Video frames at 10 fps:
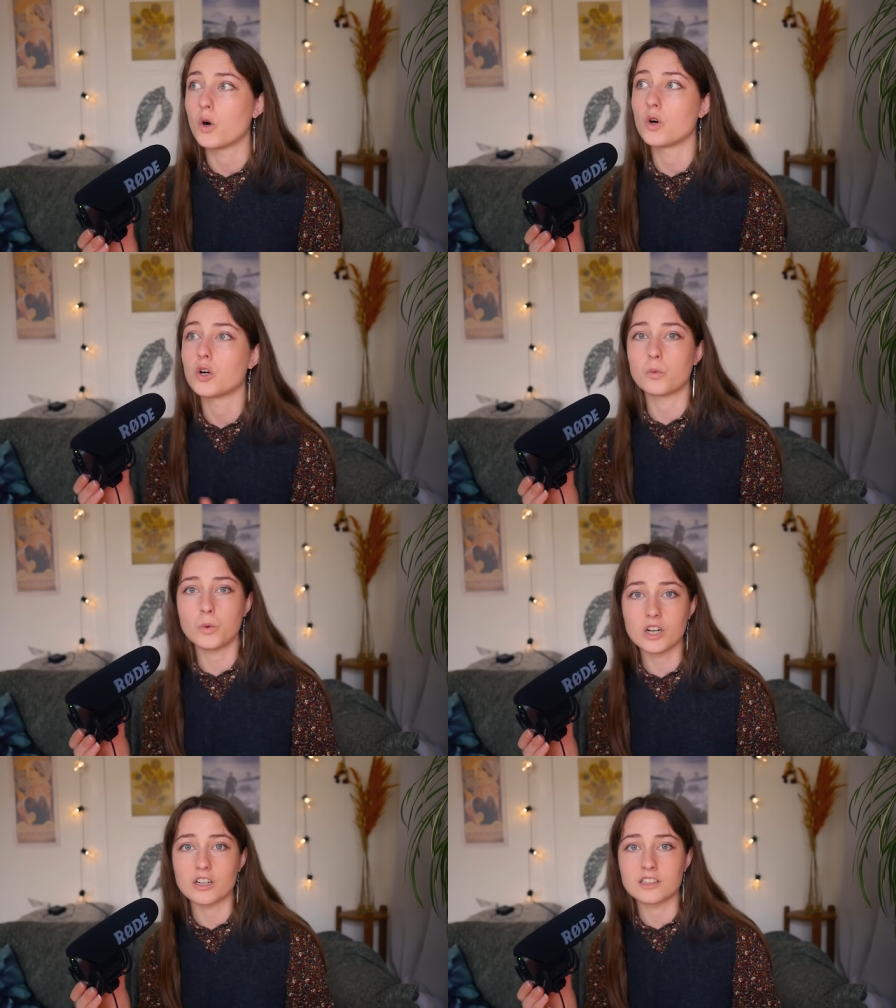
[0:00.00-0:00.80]
or
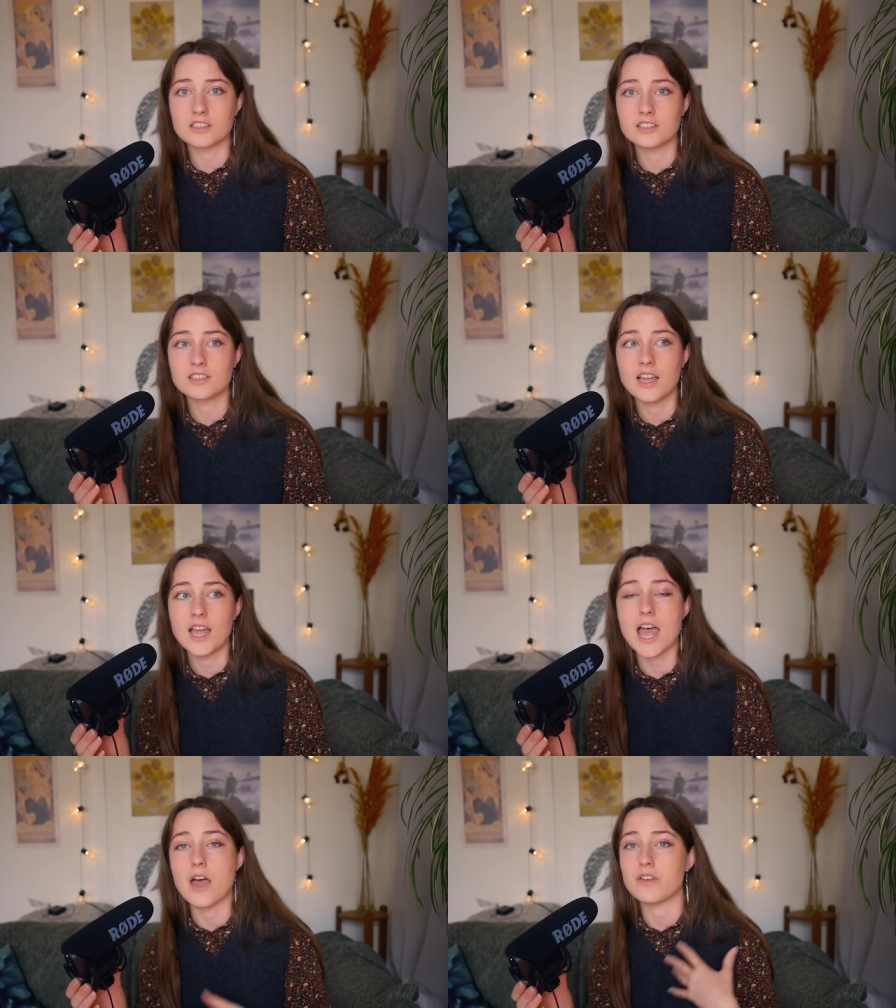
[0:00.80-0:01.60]
worse,
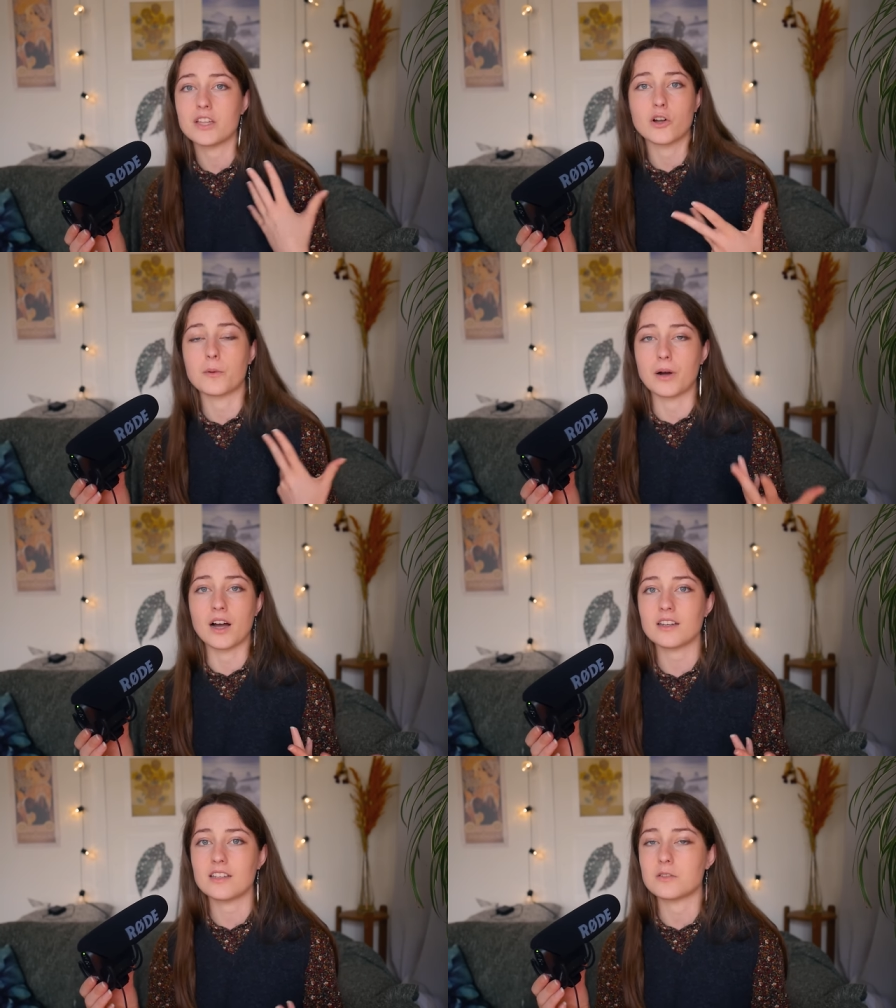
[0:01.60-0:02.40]
having their
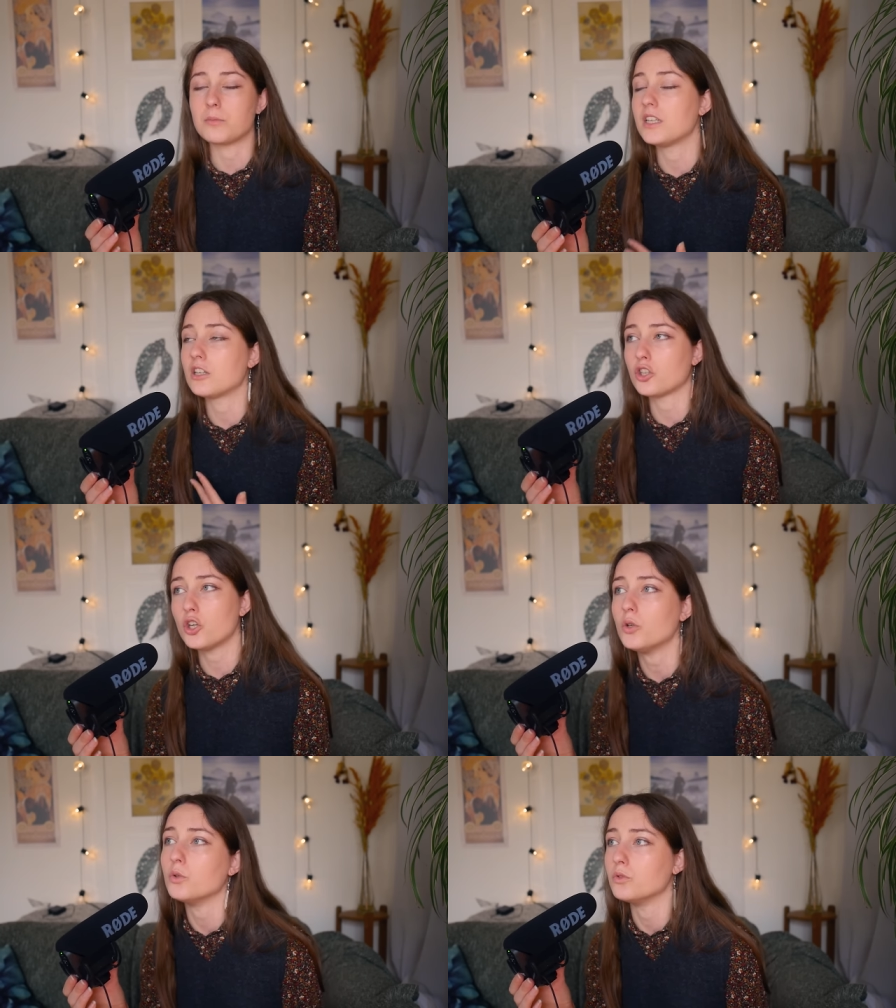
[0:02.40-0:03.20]
bodies being
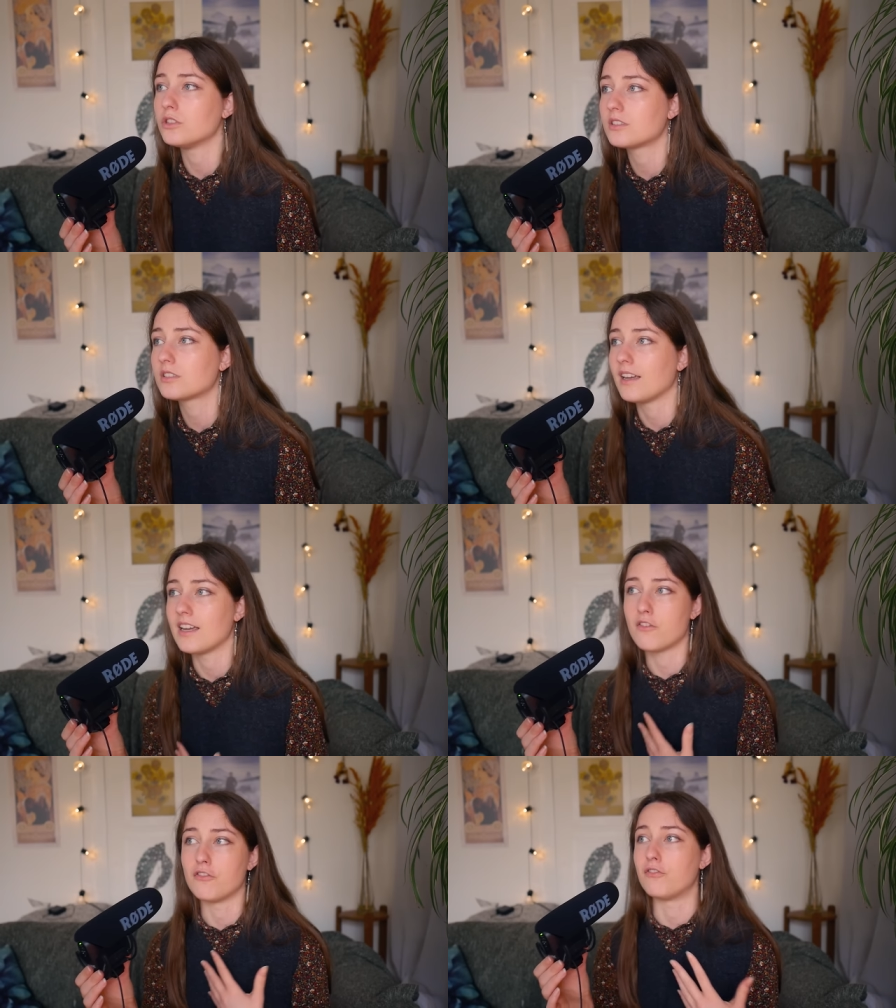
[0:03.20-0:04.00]
used
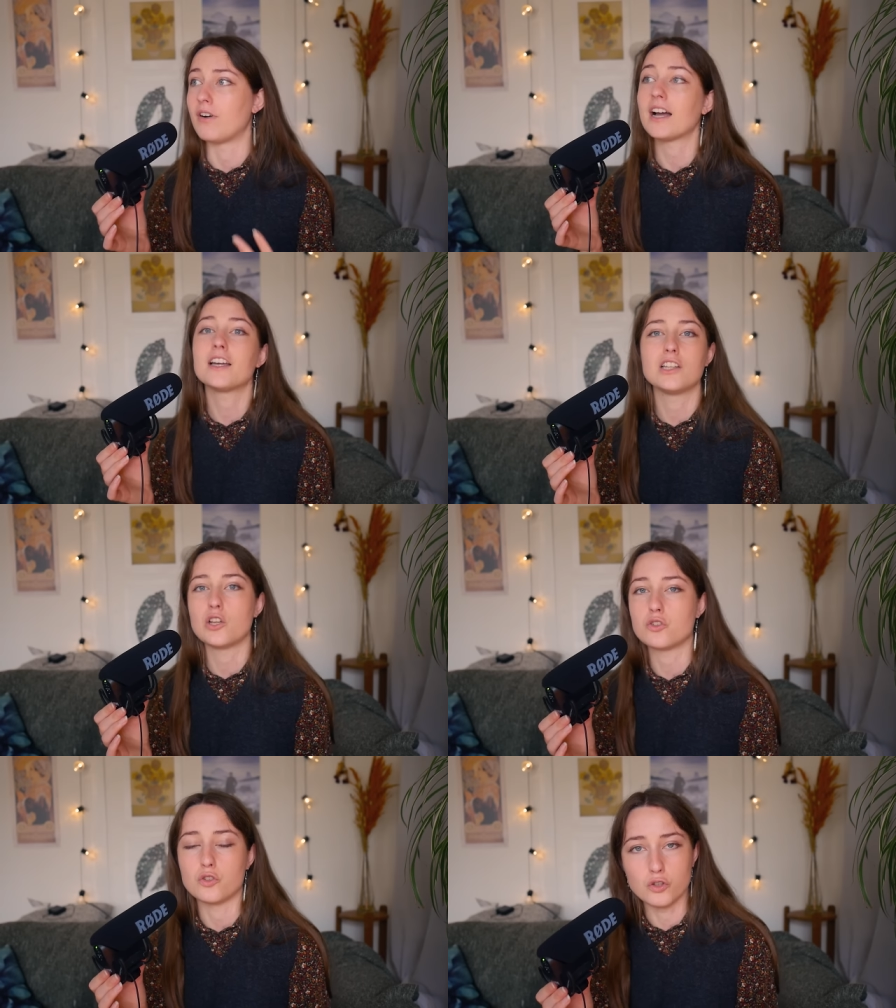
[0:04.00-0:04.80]
in
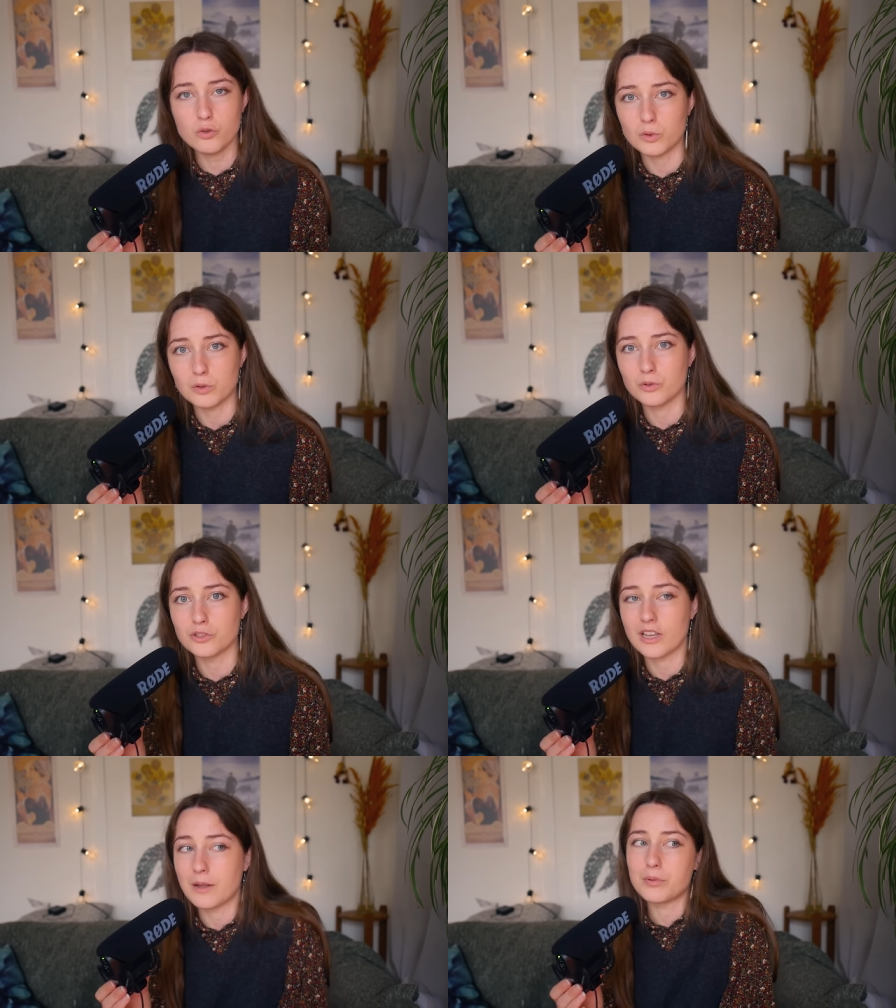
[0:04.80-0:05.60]
violent
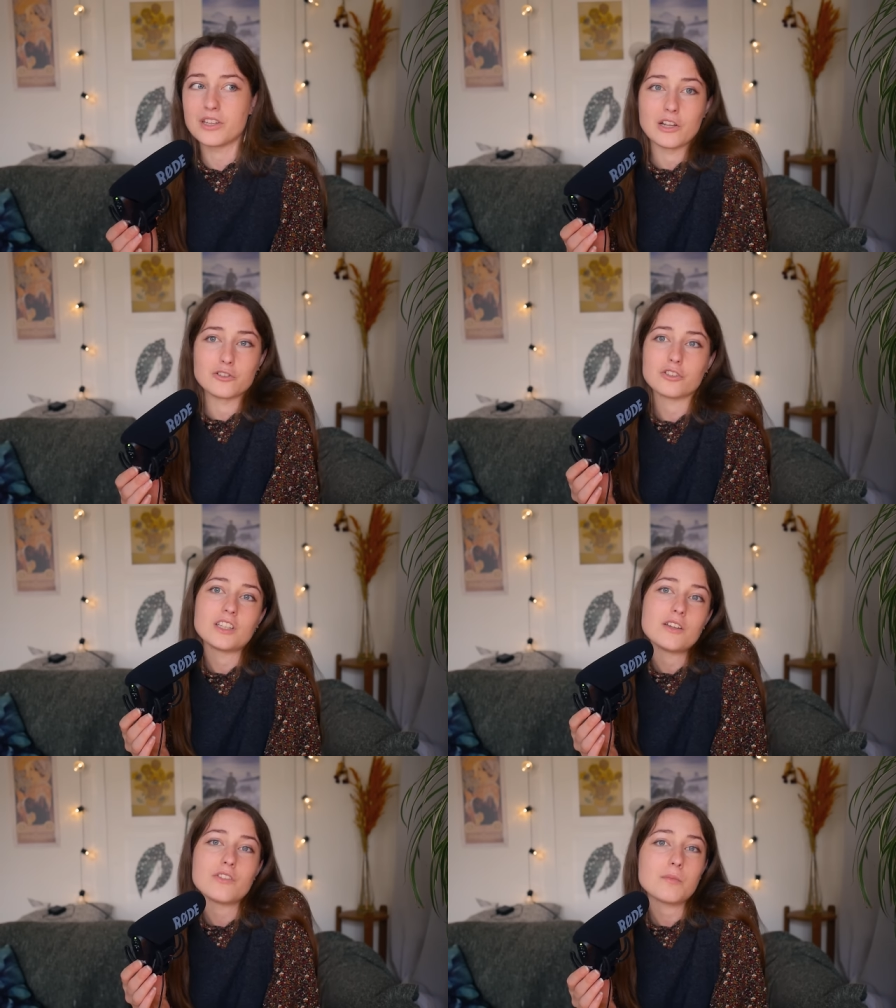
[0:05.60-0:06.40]
duels and potentially
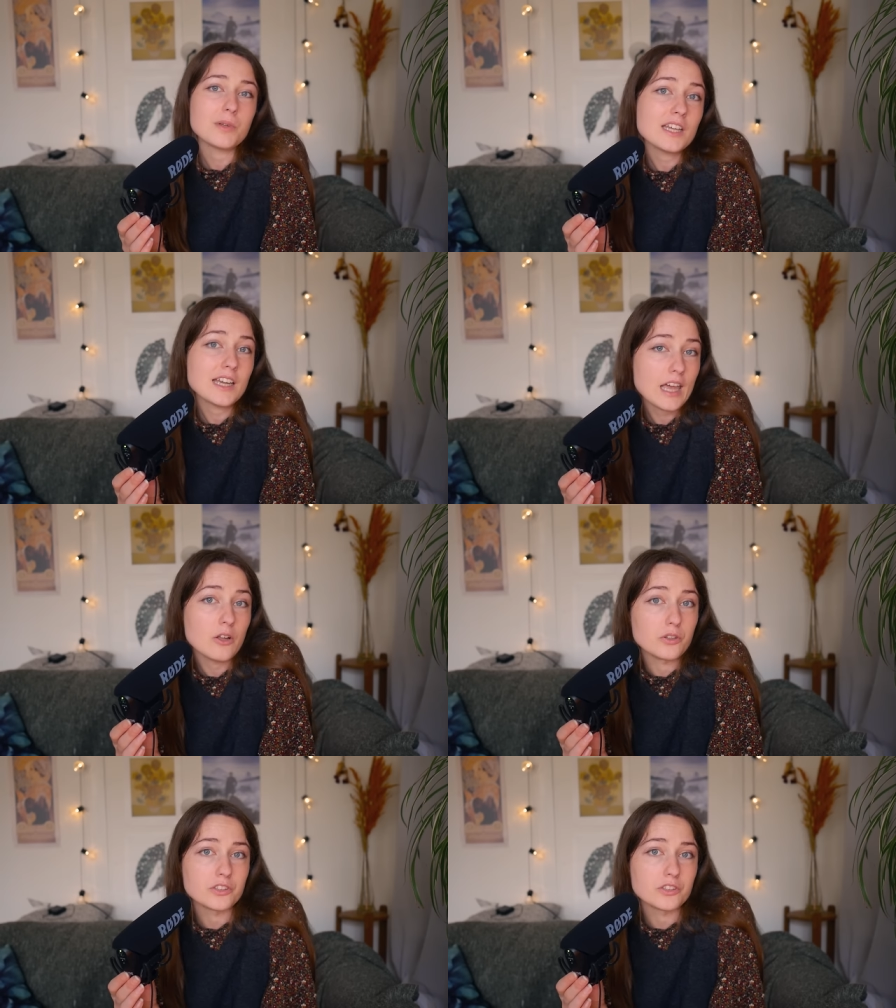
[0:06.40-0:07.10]
even being killed.